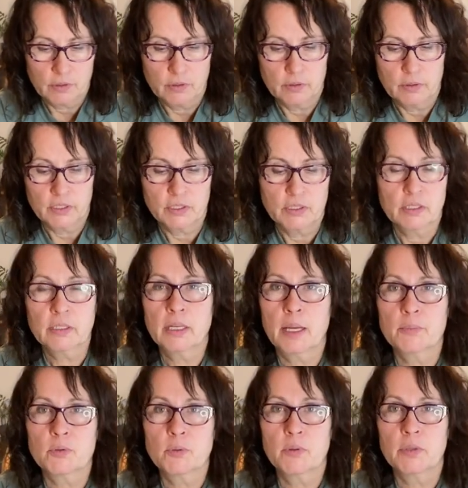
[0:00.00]
this
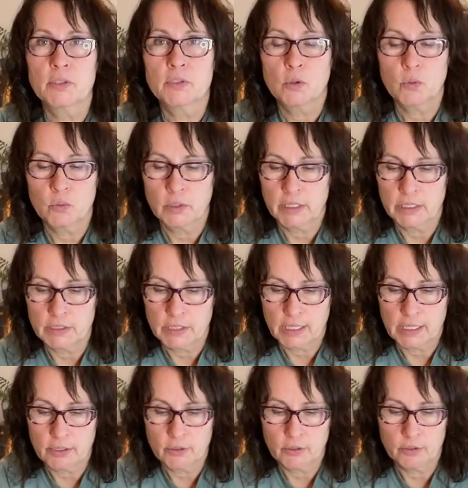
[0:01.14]
comes with its own
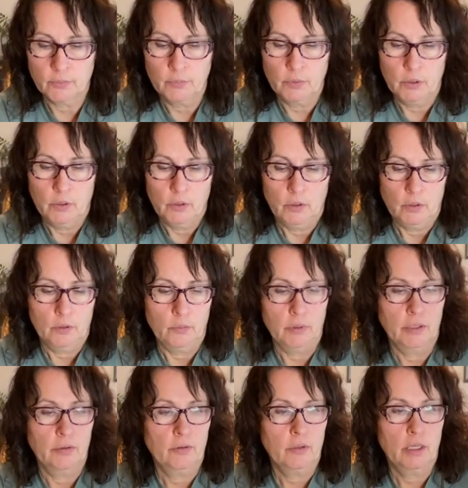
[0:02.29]
container
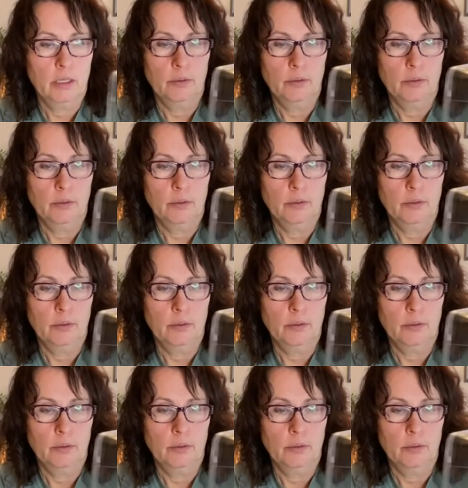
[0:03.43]
with,